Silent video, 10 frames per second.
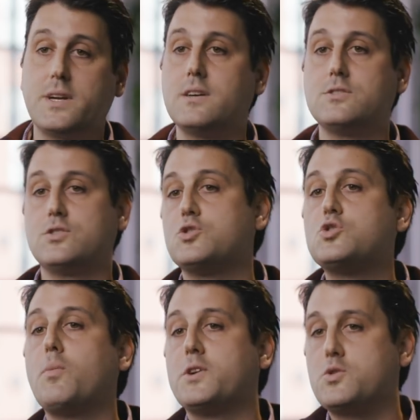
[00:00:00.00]
because there's
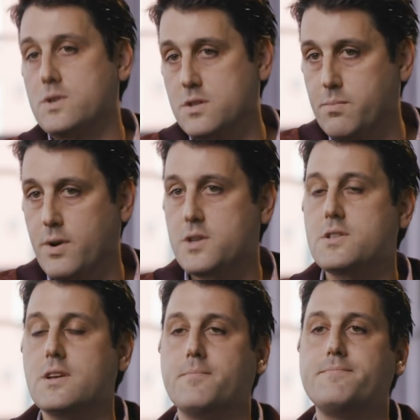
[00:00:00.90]
so much risk
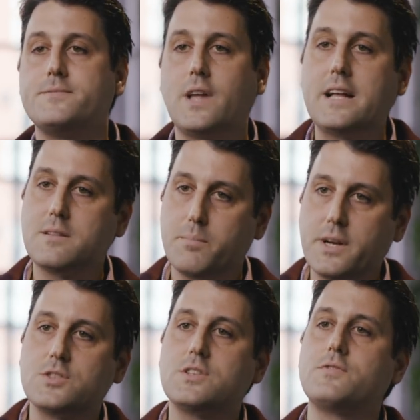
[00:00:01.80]
priced in. So that's the biggest